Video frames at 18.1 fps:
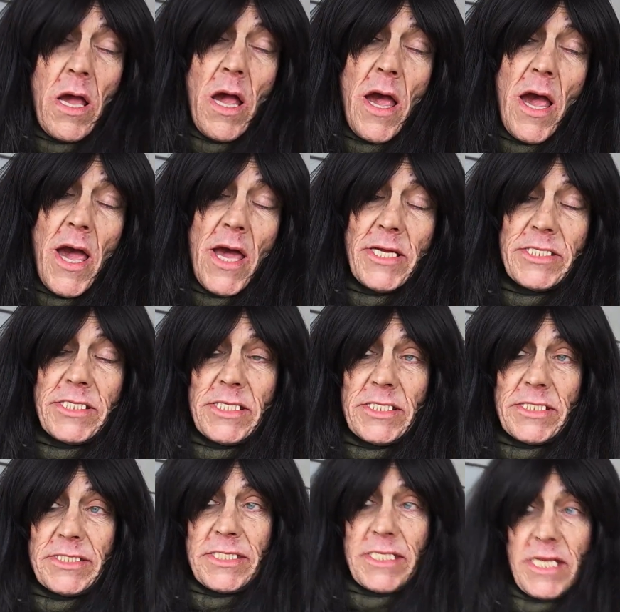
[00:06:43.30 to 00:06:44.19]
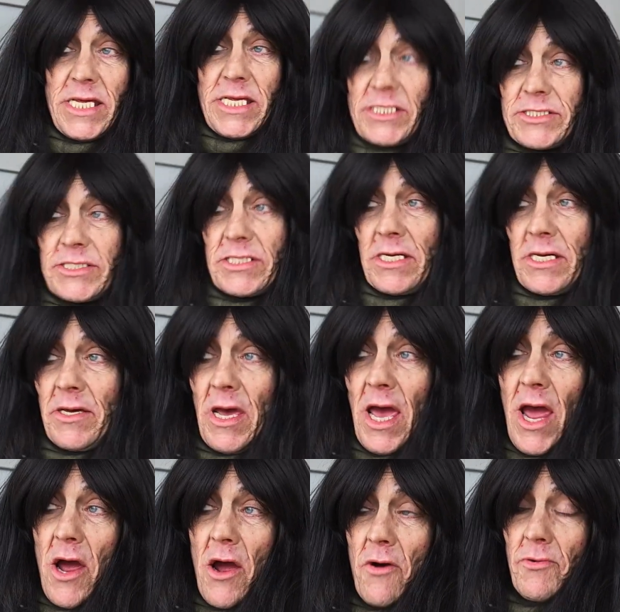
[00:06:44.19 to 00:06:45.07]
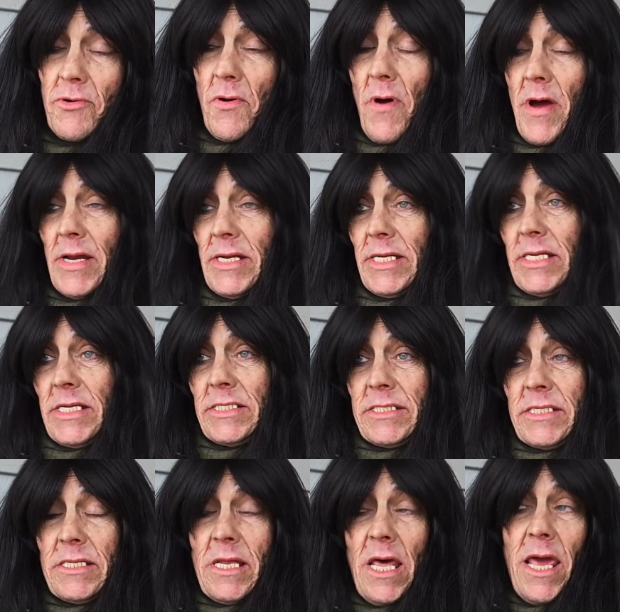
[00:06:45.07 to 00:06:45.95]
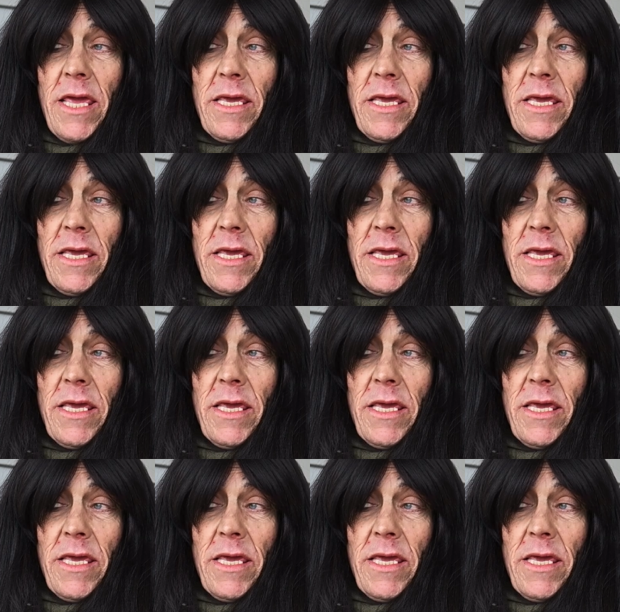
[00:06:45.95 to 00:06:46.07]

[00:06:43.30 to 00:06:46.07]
I just need to, I don't know, I need to like...